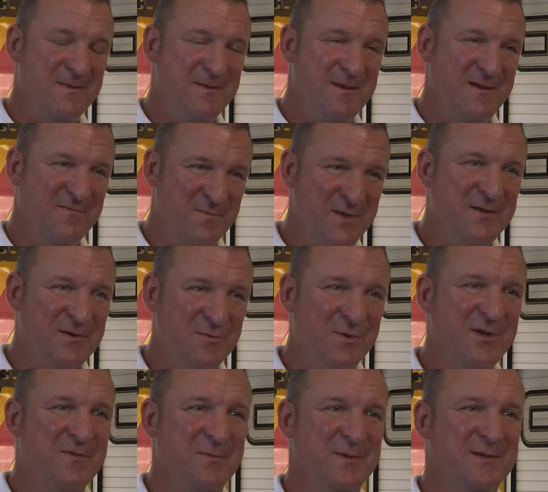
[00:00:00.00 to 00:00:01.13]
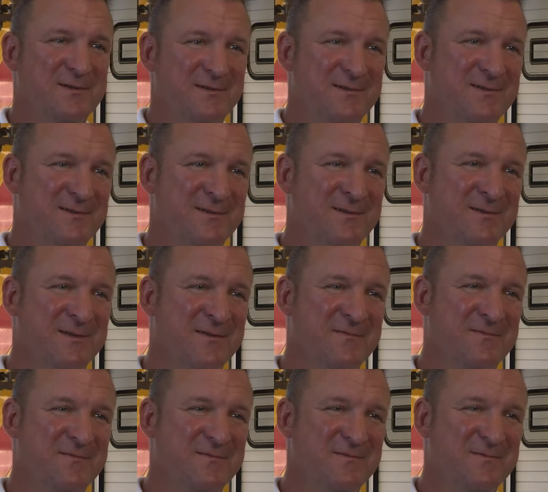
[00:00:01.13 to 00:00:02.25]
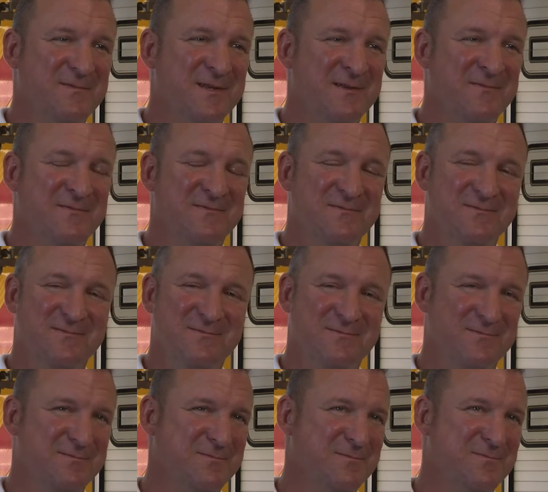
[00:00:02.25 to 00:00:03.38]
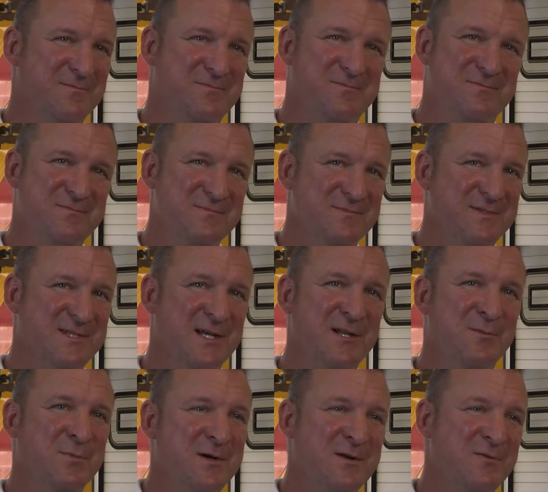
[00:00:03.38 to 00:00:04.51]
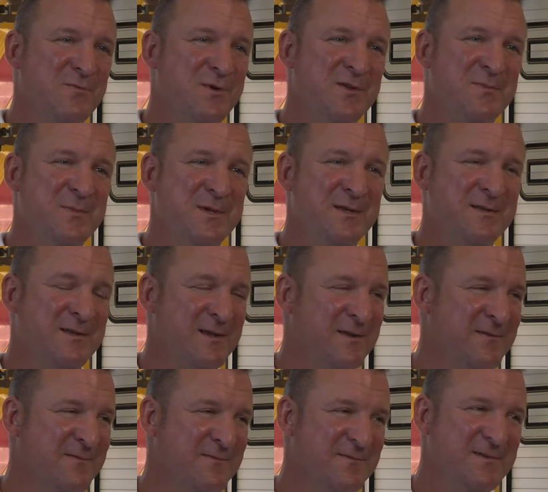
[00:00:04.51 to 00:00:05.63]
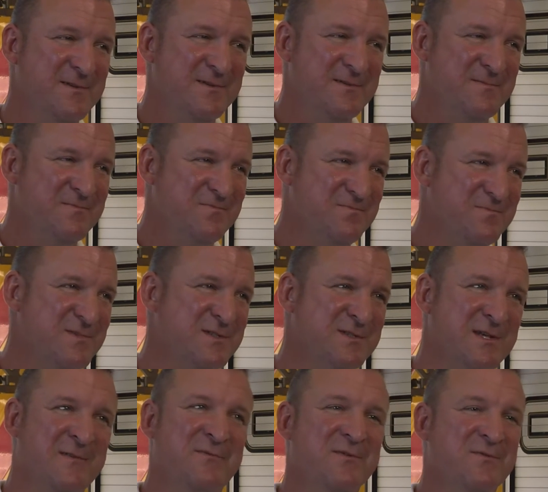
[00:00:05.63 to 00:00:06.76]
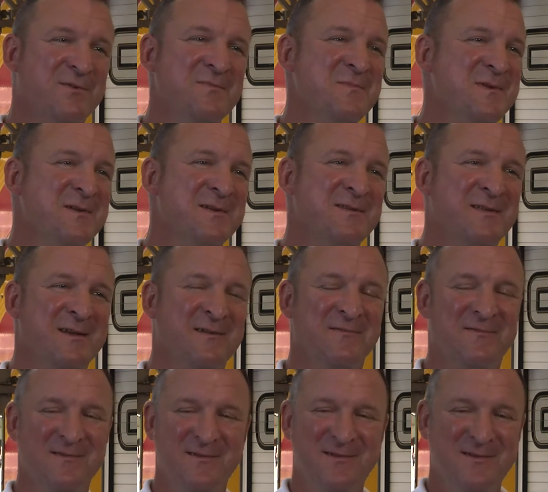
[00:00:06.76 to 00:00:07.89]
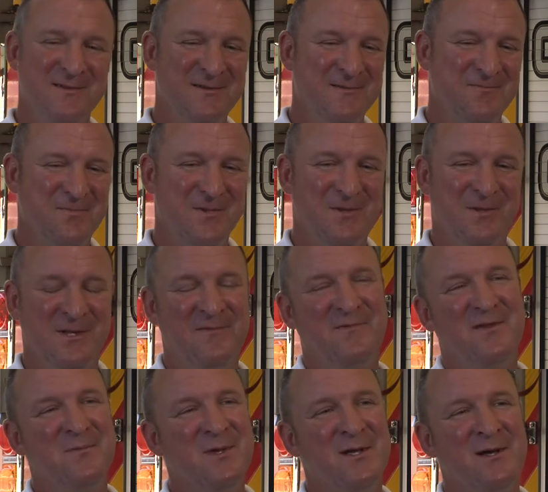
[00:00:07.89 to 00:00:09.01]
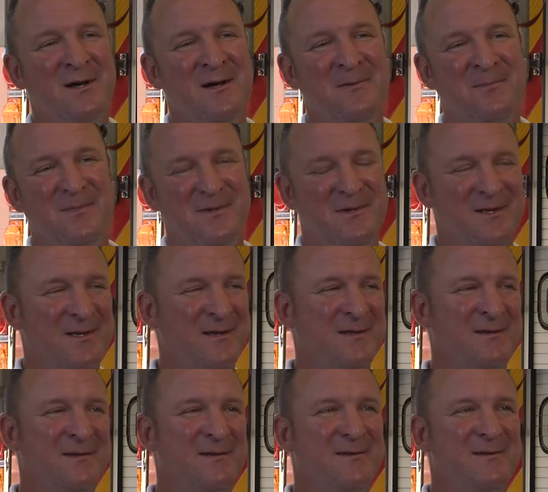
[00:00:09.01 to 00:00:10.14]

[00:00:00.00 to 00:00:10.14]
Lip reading: have been there with me. You know, they've celebrated with me, they've suffered with me, they've lifted me up, and